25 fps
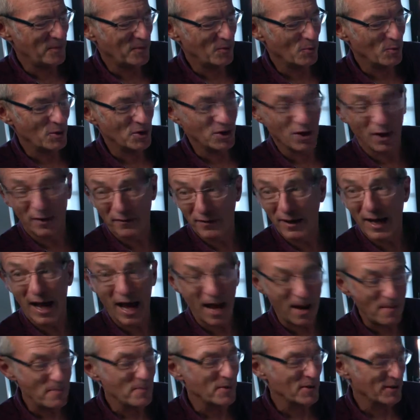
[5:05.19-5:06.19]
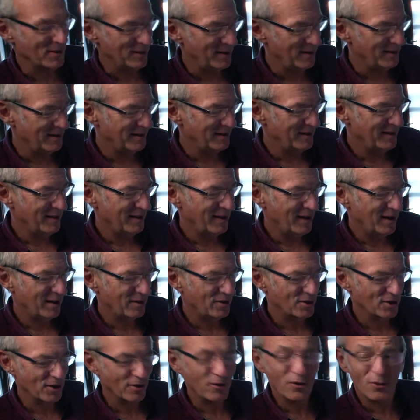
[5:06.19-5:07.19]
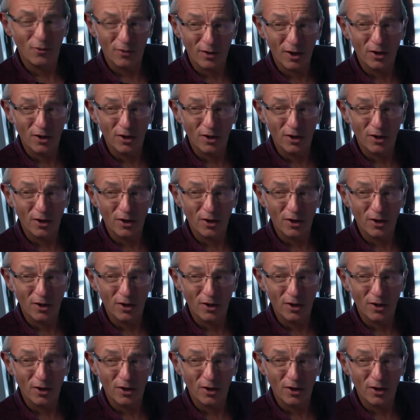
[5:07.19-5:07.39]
which I've kept because